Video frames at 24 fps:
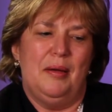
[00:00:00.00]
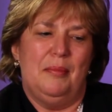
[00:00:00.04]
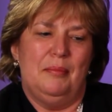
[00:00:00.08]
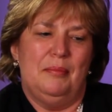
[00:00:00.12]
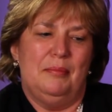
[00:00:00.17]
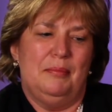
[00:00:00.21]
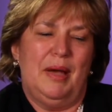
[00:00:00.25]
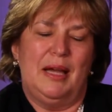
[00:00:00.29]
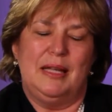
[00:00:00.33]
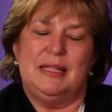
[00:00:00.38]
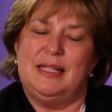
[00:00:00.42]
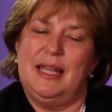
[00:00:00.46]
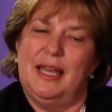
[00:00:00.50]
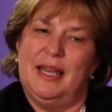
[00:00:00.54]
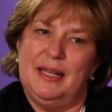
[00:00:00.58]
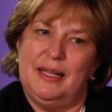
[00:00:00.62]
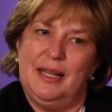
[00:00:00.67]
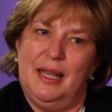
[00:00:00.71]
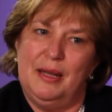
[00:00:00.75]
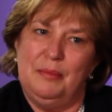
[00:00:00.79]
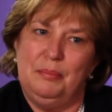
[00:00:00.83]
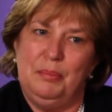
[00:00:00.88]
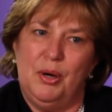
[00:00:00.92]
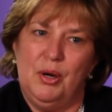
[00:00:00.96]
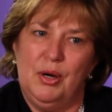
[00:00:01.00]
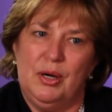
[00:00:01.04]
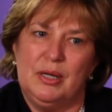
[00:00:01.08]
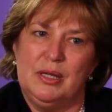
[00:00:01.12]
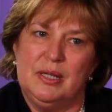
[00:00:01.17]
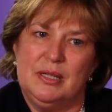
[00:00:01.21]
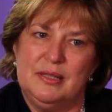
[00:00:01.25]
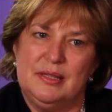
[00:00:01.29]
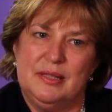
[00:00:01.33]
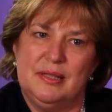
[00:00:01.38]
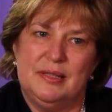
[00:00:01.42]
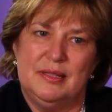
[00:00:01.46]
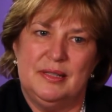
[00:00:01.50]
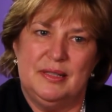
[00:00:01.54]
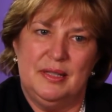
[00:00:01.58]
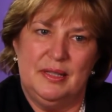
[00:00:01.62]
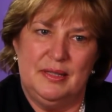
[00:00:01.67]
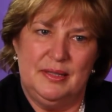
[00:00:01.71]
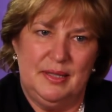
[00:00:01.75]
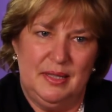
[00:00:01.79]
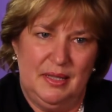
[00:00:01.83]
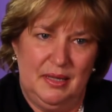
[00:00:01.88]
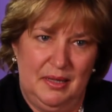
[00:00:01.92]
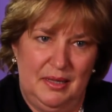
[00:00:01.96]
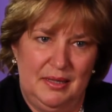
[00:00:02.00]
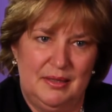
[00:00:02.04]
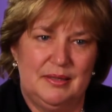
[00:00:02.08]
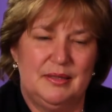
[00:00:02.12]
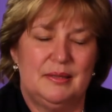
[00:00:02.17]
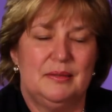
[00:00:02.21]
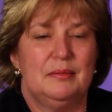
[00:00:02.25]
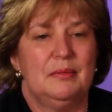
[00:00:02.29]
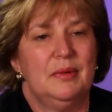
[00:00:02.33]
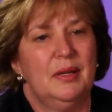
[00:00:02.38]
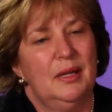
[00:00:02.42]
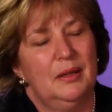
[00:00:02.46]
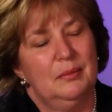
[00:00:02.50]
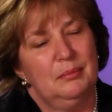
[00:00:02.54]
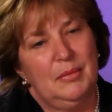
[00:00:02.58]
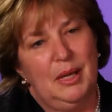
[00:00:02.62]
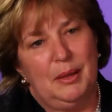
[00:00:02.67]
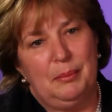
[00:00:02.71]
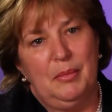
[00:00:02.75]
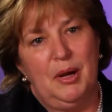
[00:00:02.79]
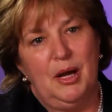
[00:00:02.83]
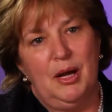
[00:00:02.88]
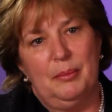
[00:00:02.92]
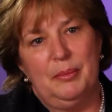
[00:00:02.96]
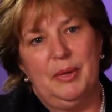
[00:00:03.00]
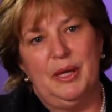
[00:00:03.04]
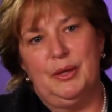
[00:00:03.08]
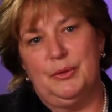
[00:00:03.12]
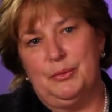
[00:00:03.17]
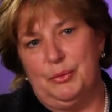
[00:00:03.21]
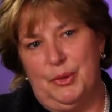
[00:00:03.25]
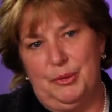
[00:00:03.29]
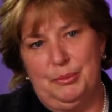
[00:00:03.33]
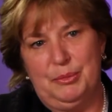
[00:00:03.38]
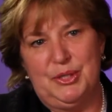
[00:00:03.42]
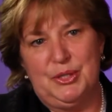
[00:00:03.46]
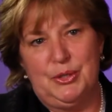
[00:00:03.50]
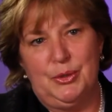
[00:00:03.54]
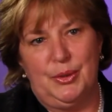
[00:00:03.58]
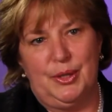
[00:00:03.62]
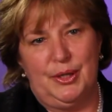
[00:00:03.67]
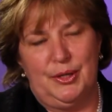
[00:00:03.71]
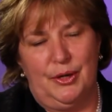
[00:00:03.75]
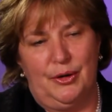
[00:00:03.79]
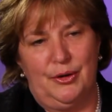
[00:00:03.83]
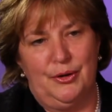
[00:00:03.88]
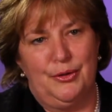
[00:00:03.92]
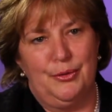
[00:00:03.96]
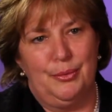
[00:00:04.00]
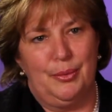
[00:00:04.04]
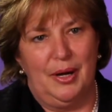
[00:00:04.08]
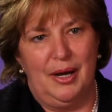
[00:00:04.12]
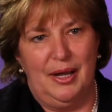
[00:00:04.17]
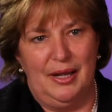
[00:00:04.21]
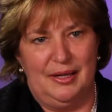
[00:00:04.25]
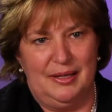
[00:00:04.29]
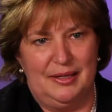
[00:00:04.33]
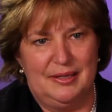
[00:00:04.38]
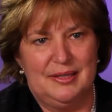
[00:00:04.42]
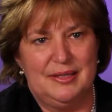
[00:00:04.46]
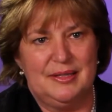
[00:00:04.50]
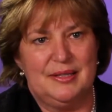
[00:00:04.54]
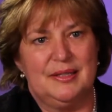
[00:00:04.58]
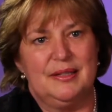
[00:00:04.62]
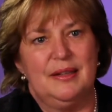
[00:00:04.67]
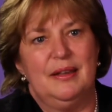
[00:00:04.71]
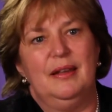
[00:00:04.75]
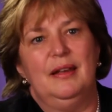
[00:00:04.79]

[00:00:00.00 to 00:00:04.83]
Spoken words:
My dad had Parkinson's disease, and my mom had rheumatoid arthritis.